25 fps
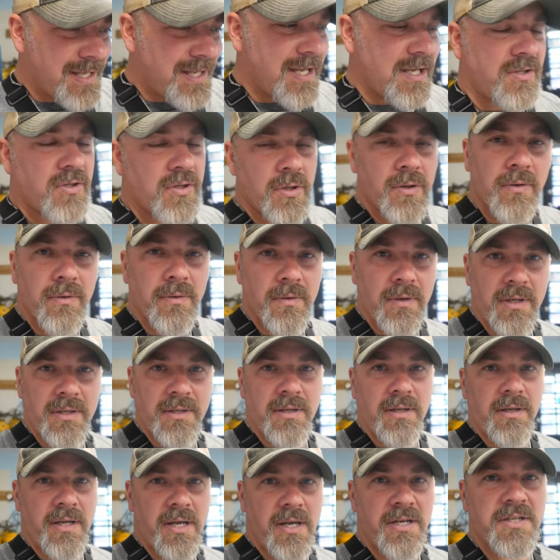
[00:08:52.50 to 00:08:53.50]
get your
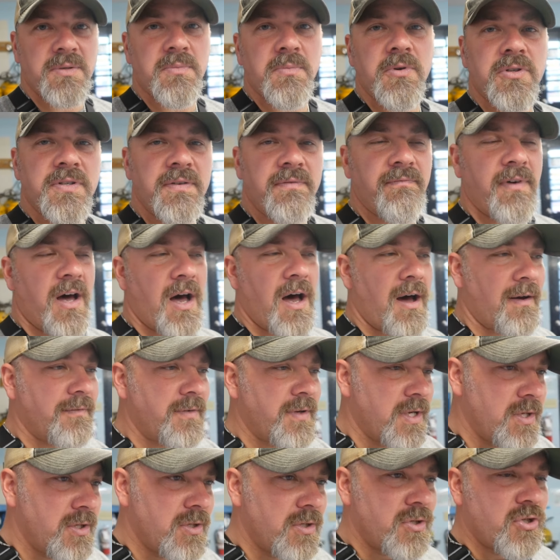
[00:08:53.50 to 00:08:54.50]
customers
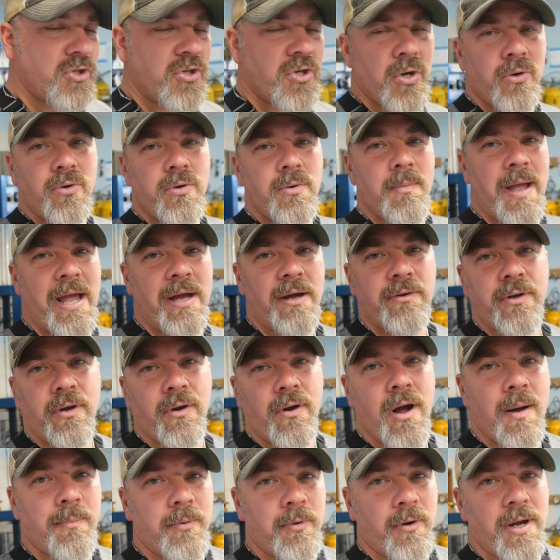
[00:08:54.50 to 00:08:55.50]
involved, show them how
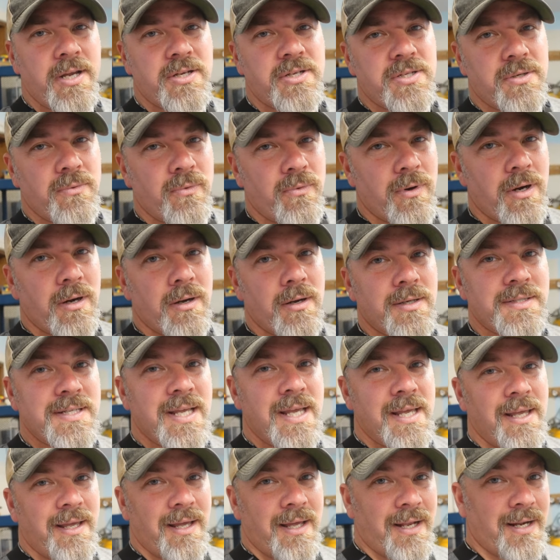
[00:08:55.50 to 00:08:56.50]
your operation works,
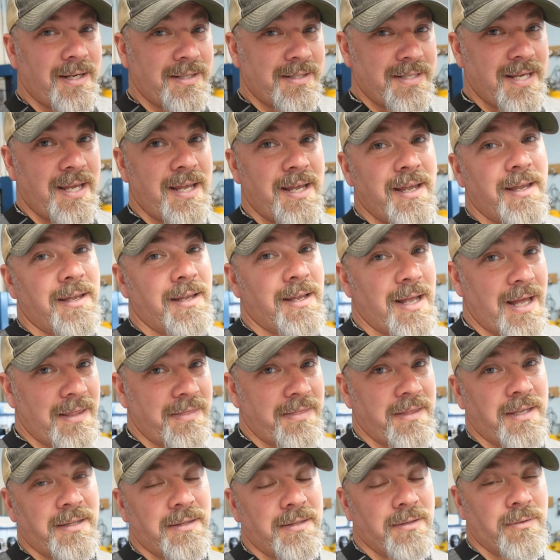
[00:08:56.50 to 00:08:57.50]
and I tell you, I
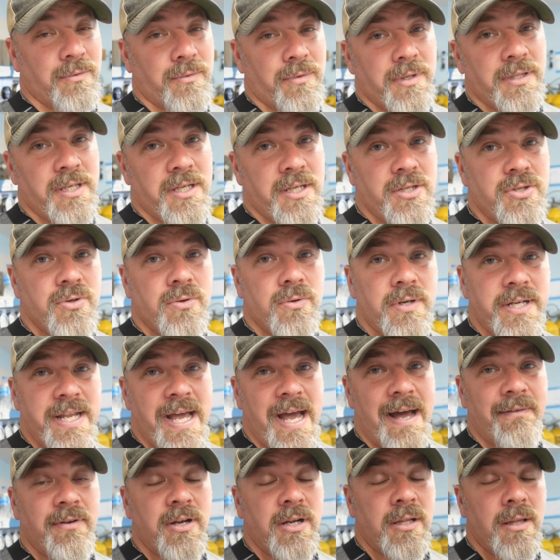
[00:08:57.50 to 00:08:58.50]
think they'll really enjoy
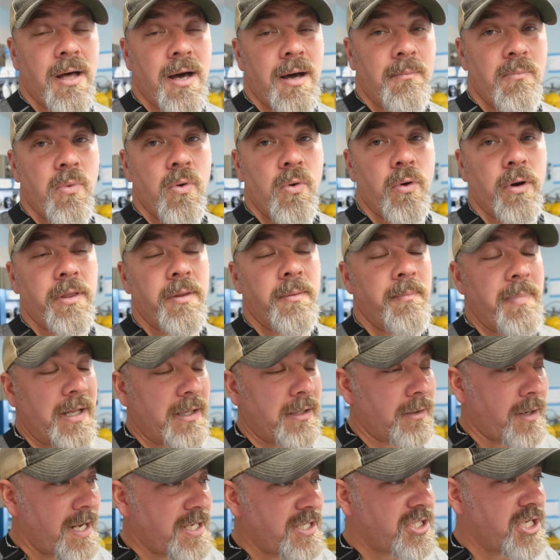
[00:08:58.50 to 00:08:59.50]
diving a lot more. The
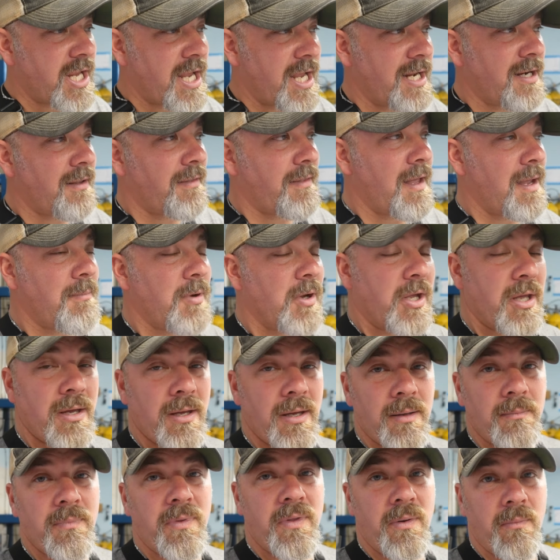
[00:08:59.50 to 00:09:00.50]
better educated they
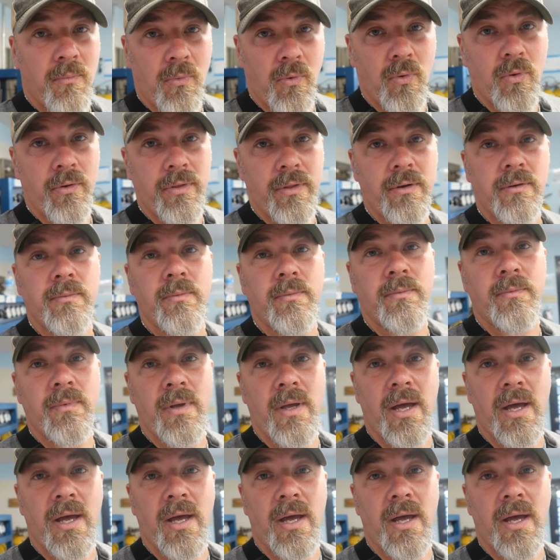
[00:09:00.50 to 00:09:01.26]
become, the more they'll